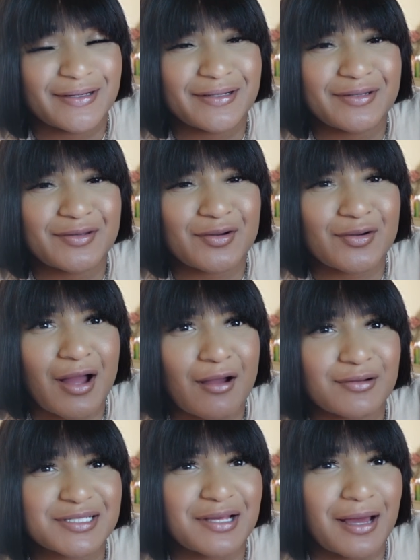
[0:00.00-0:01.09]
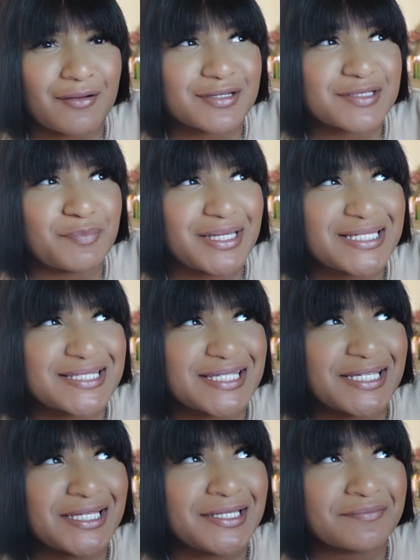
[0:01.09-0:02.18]
No, I was
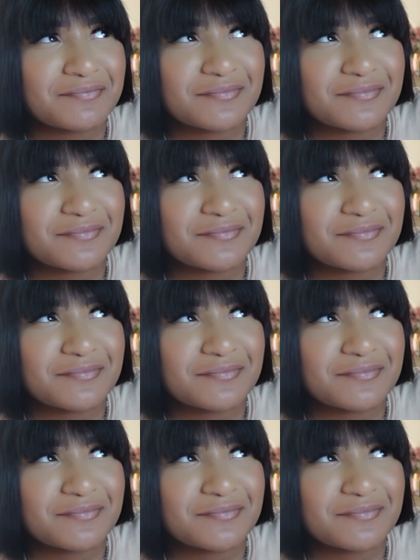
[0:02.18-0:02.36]
busy.